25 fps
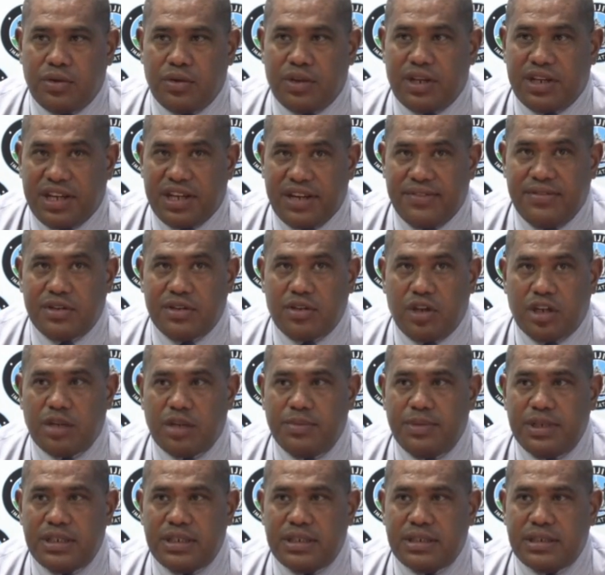the travel
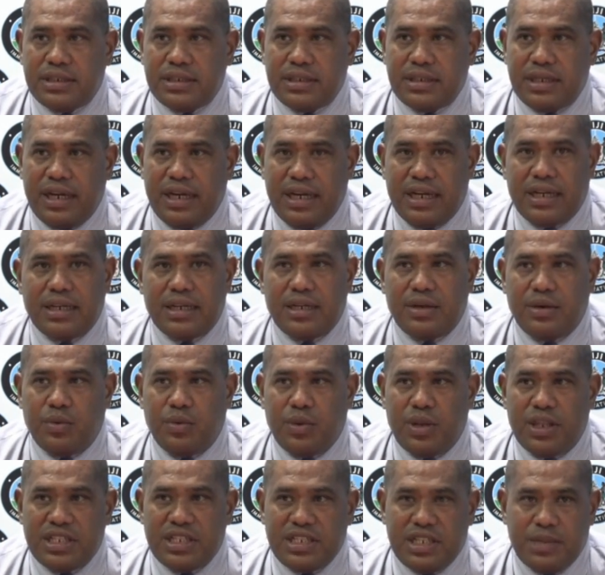document, and
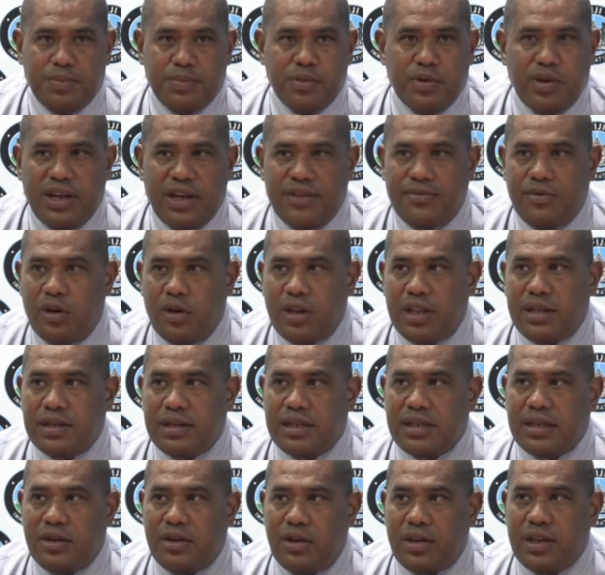with the chip we'll have all
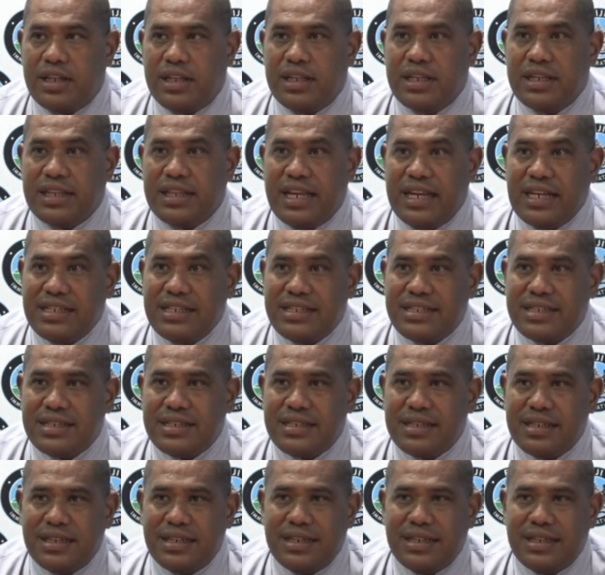the details.